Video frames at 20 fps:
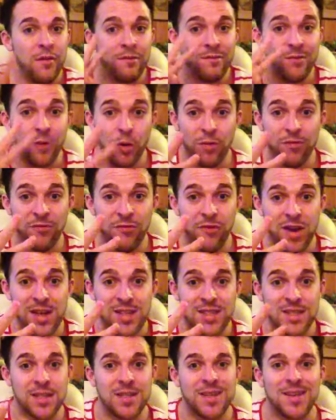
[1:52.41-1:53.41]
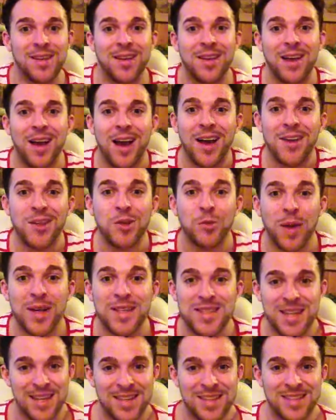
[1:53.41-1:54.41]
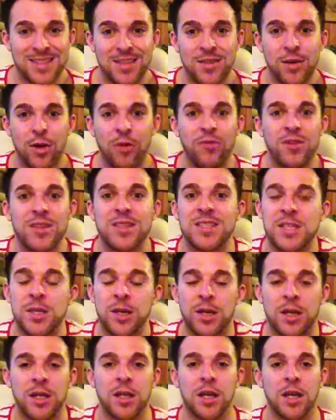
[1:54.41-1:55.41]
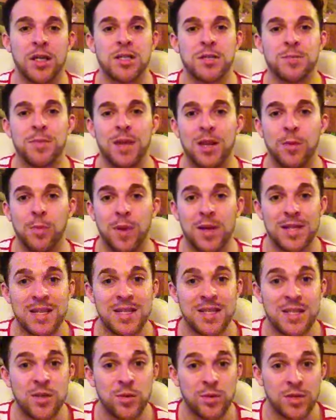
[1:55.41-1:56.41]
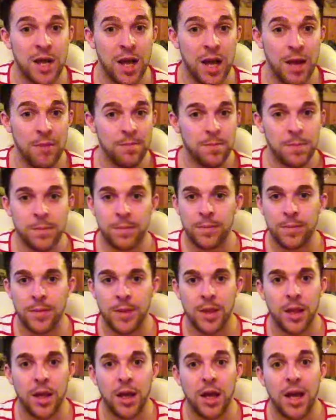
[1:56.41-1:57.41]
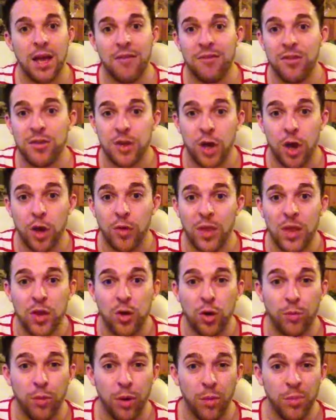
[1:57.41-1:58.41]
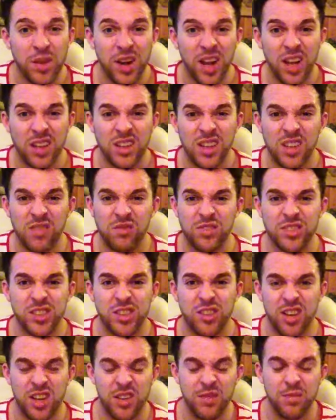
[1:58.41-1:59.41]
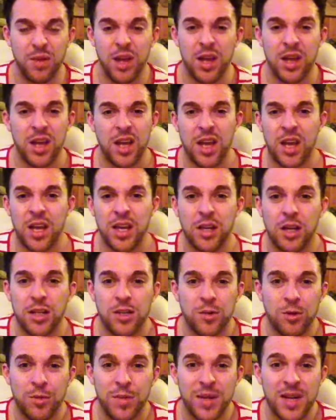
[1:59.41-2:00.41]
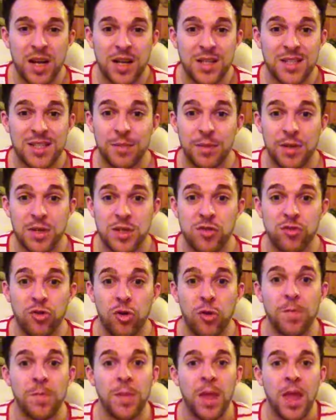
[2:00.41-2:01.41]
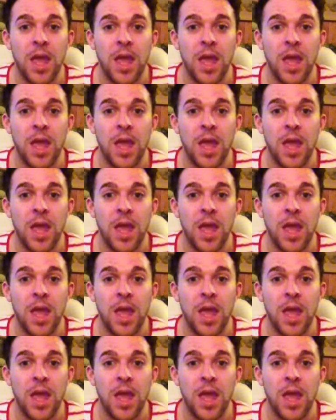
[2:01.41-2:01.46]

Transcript: Fourth reason, other weddings. Obviously you're going to go to many weddings in your time. If you don't, then you're not popular. I'm sorry, you know, I don't want to be nasty, but it's true.